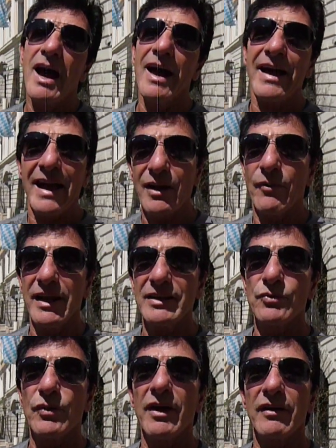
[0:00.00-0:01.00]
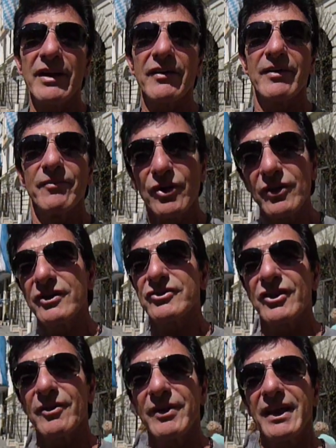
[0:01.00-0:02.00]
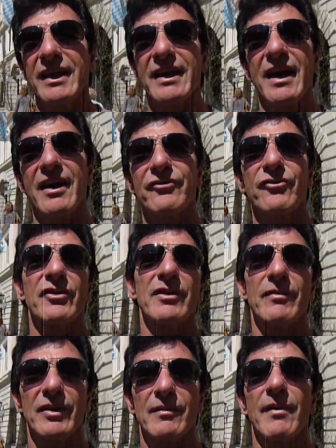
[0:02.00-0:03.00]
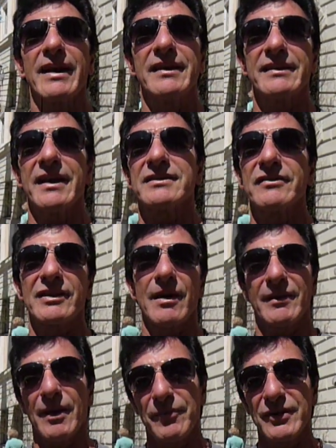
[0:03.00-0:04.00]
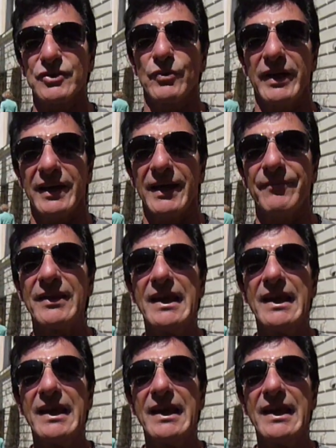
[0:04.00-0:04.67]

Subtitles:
Anyways, we are here in Munich, Germany for the Millionaire Mind Intensive coming up this weekend.